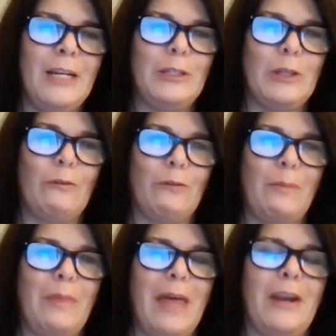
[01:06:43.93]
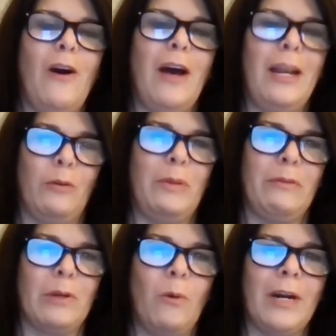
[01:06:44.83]
So from then on, it will be
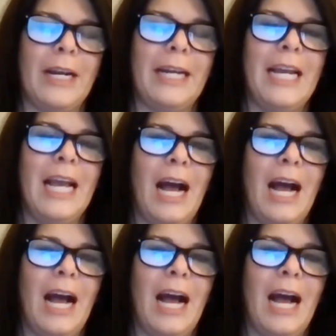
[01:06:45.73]
recorded.